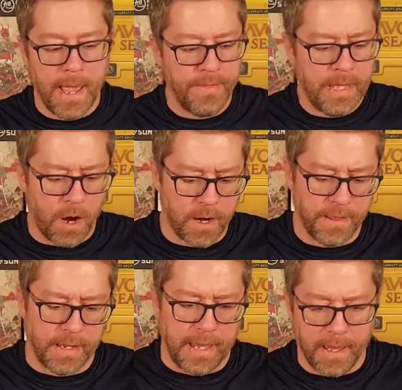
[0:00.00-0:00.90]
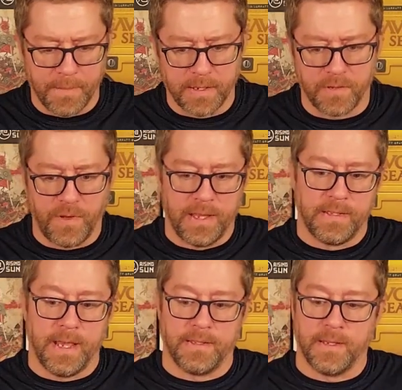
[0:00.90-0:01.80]
the art in the game is
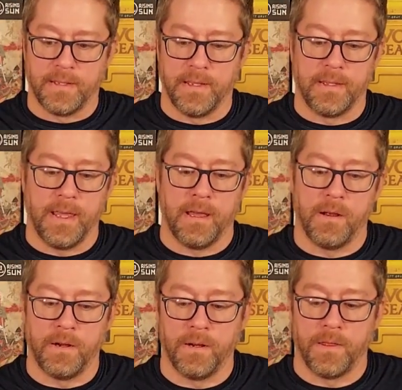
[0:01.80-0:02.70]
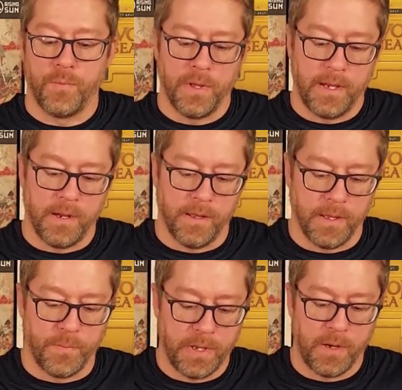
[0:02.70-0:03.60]
fantastic. Like the art on the
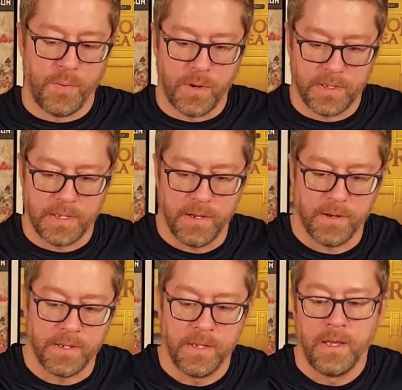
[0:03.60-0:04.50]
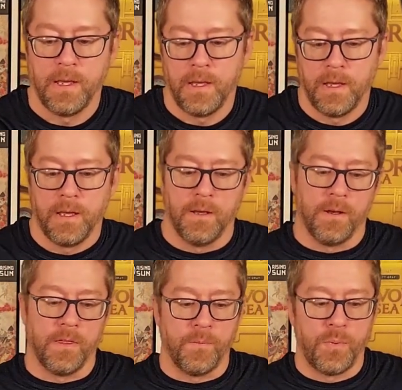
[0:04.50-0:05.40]
player boards, the art
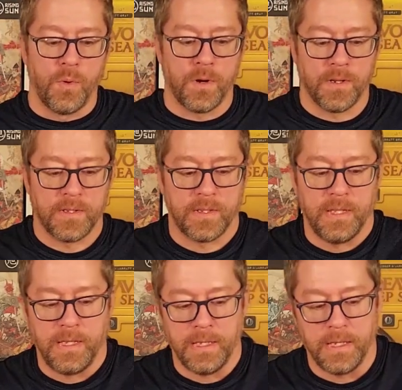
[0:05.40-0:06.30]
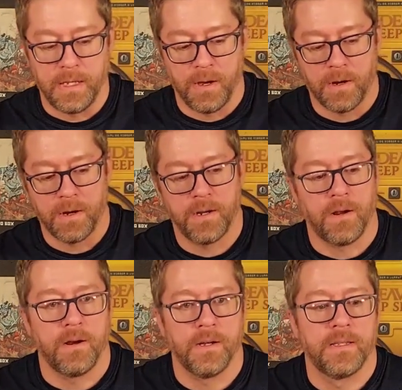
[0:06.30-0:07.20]
on the boards, the card
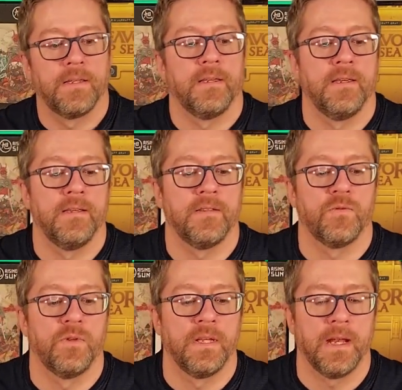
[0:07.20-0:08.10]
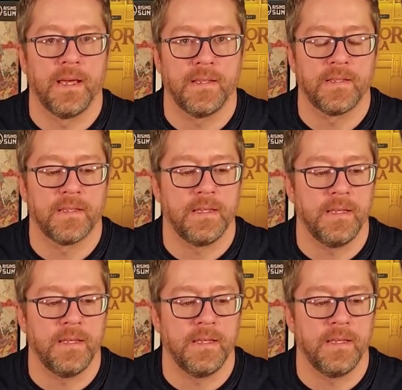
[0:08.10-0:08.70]
art is really nice.